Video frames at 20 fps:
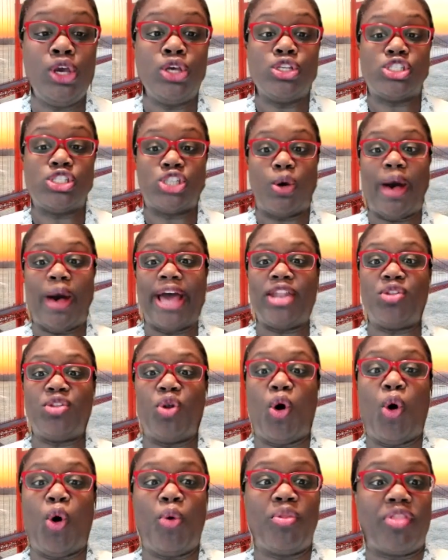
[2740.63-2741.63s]
So I
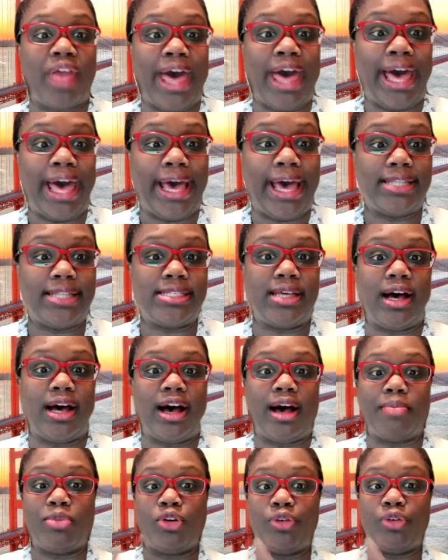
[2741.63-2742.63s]
know that
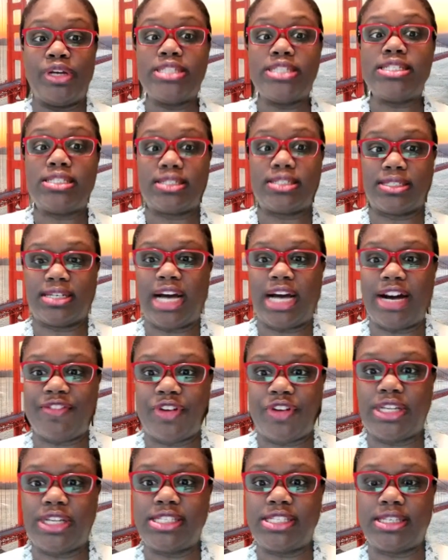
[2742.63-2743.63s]
Chris just
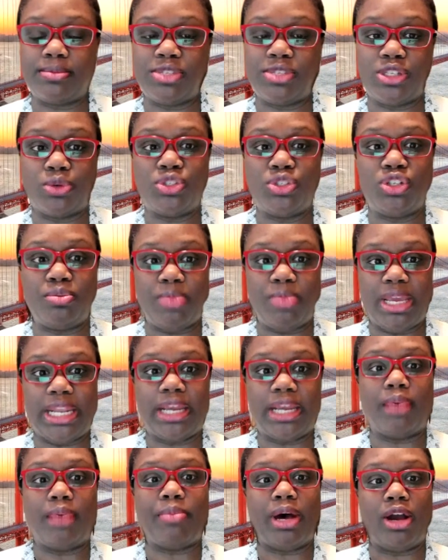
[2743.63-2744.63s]
covered some social
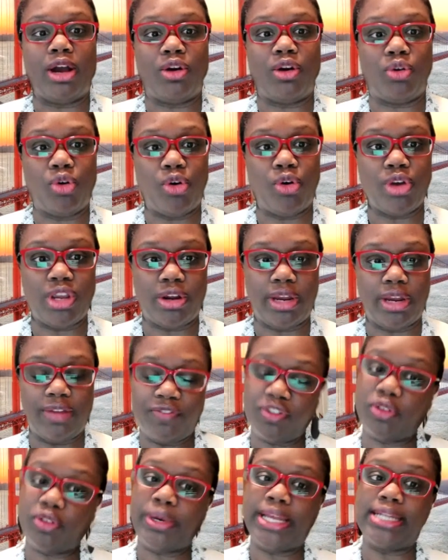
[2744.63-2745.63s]
media about growing your
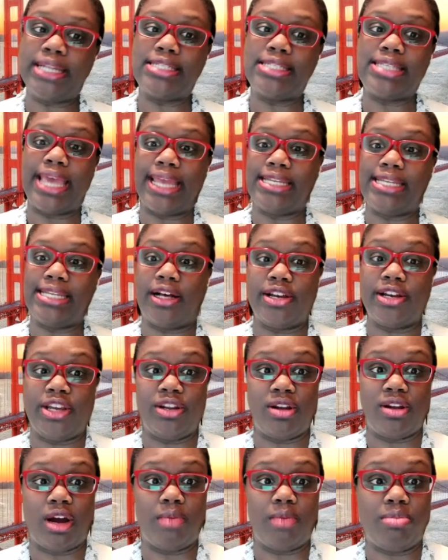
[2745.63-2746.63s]
influence and telling
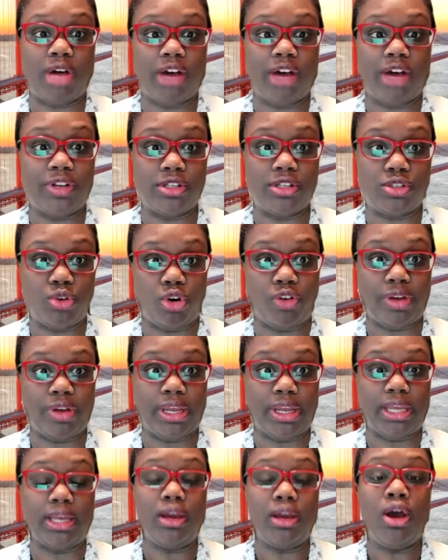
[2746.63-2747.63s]
your nonprofit
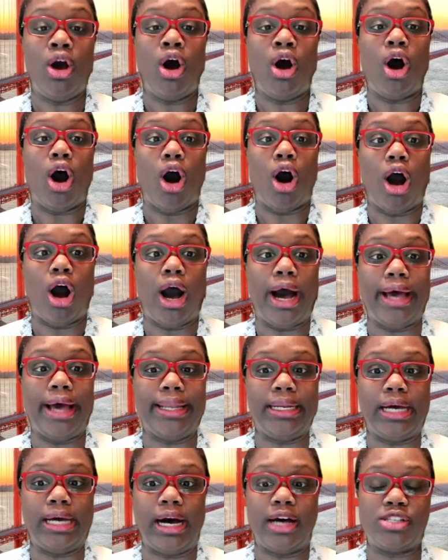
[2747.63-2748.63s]
story
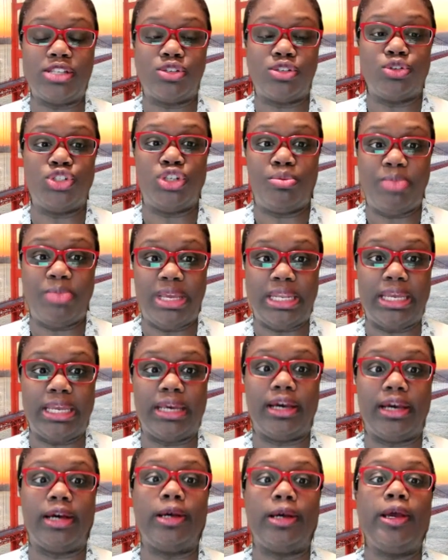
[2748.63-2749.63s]
on social
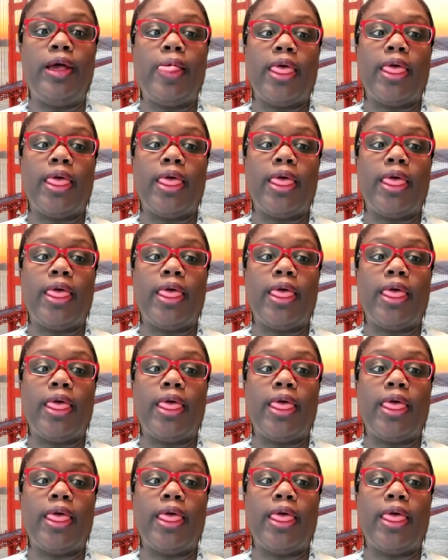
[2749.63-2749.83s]
media.